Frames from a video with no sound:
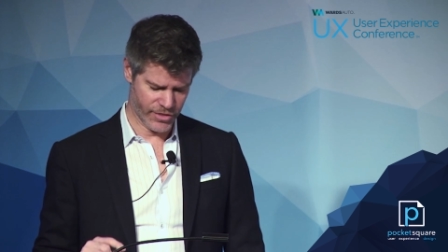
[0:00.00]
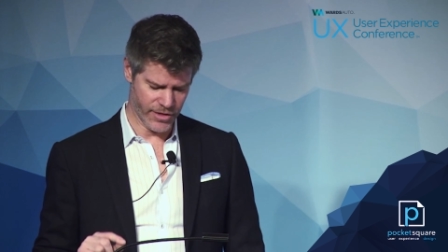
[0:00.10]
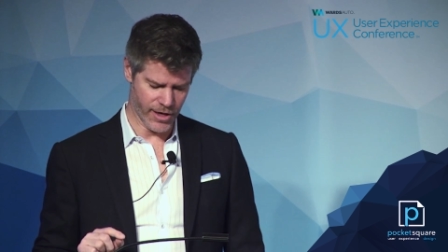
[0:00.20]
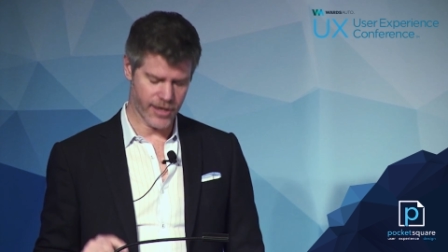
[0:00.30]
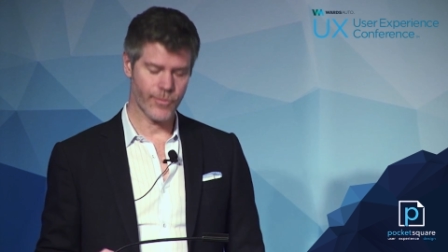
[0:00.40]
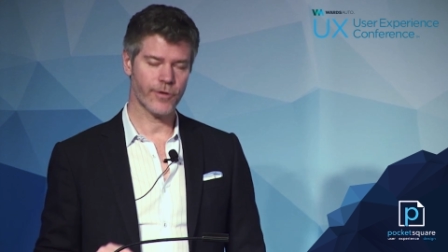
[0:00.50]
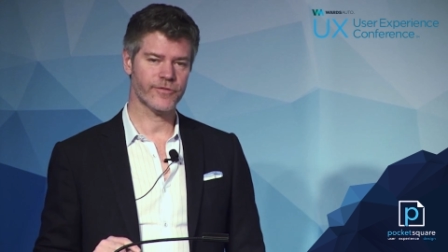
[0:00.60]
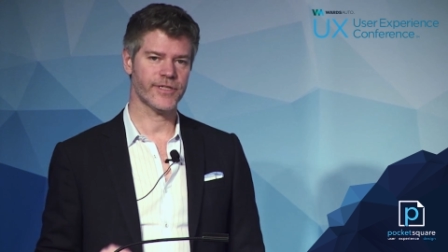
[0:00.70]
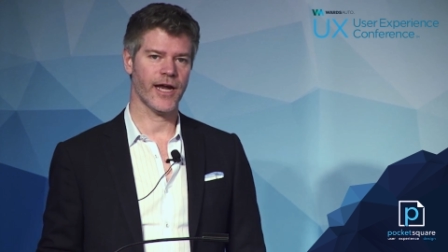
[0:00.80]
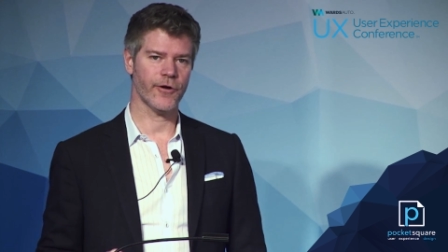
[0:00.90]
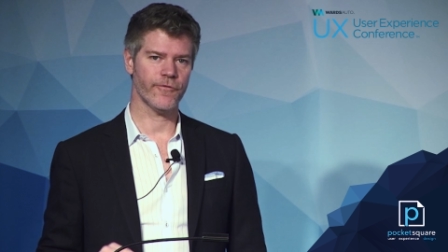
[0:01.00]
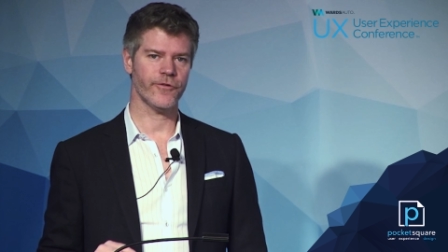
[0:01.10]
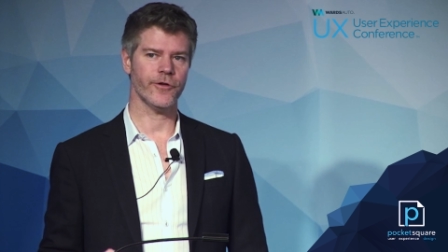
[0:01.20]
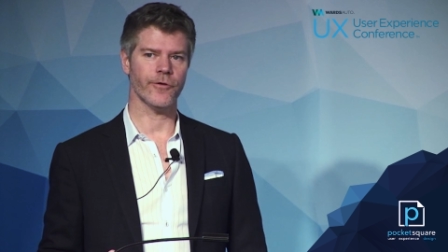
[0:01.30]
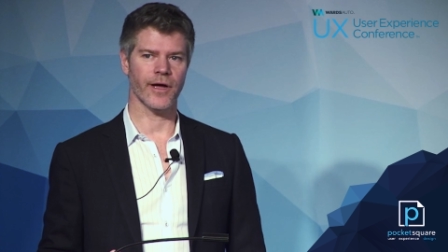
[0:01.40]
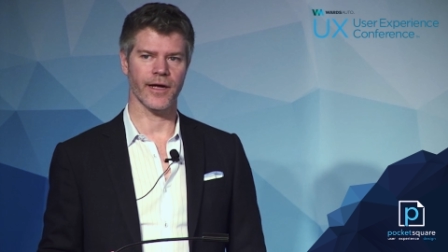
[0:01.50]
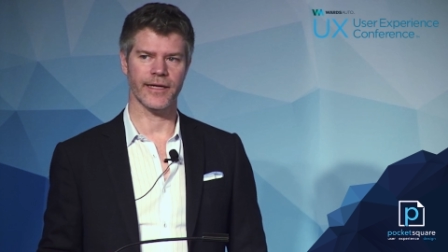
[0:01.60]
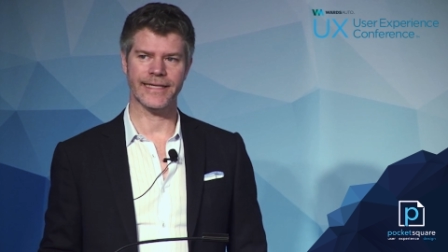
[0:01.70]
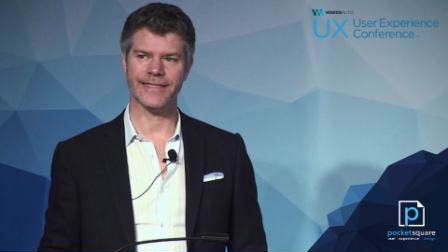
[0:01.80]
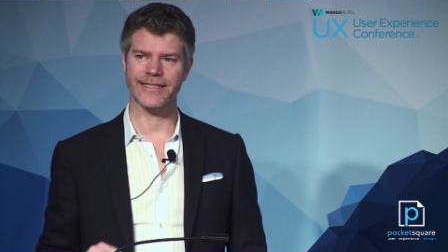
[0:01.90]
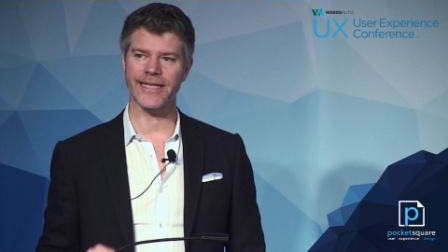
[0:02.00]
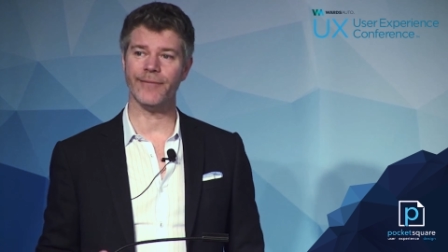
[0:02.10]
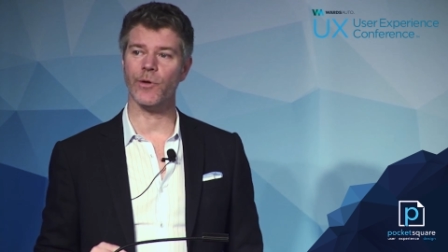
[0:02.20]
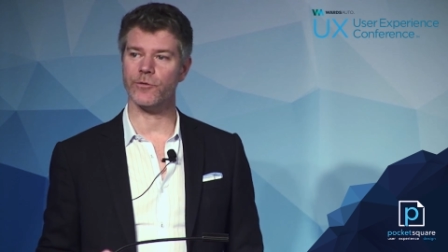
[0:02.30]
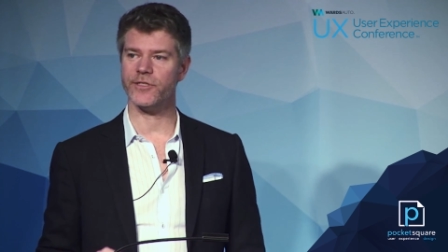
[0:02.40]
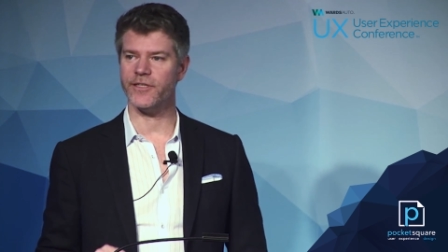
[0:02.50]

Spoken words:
The automotive standard for UI is the most